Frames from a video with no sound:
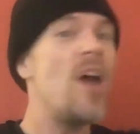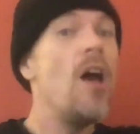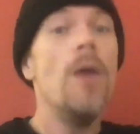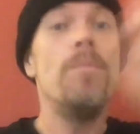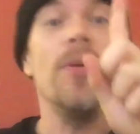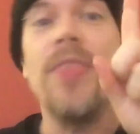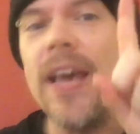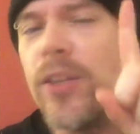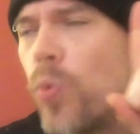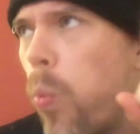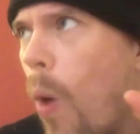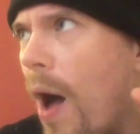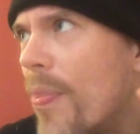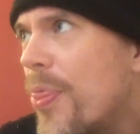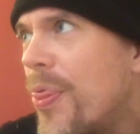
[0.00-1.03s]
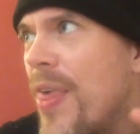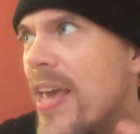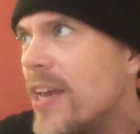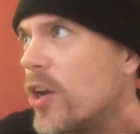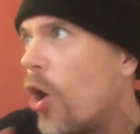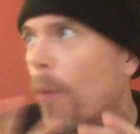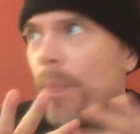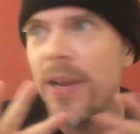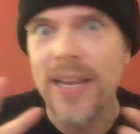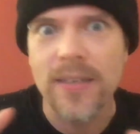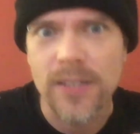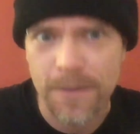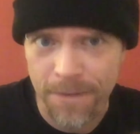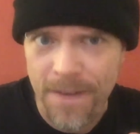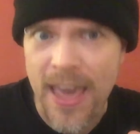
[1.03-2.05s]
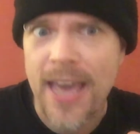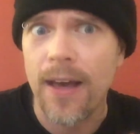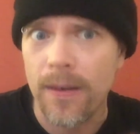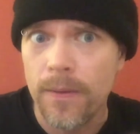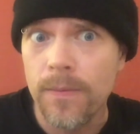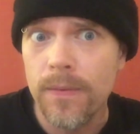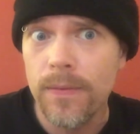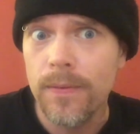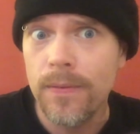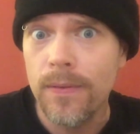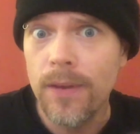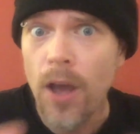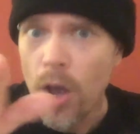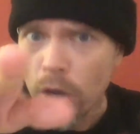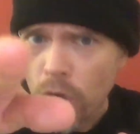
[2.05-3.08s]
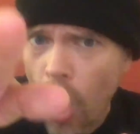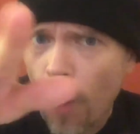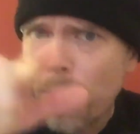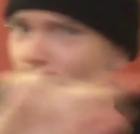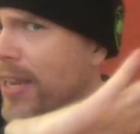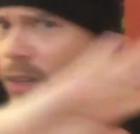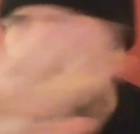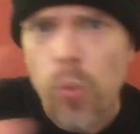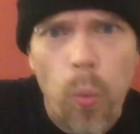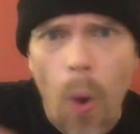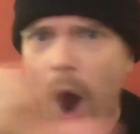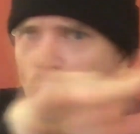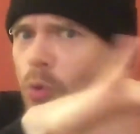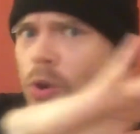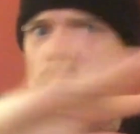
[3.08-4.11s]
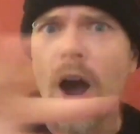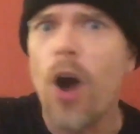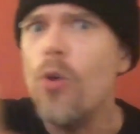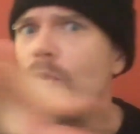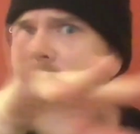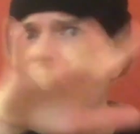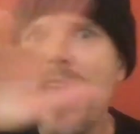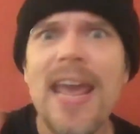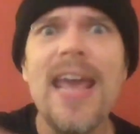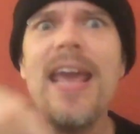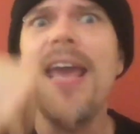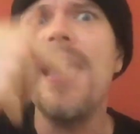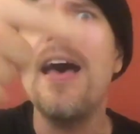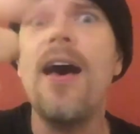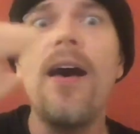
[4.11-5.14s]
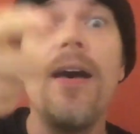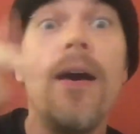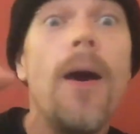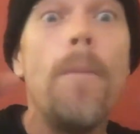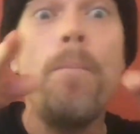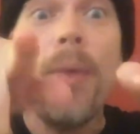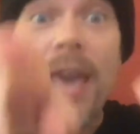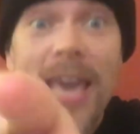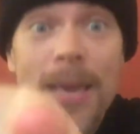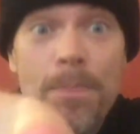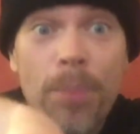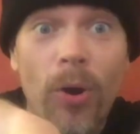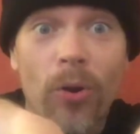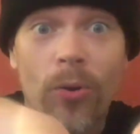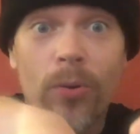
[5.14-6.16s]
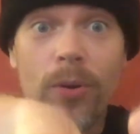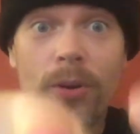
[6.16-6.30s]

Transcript: But there's one thing goblins fear. Goblins won't go near people.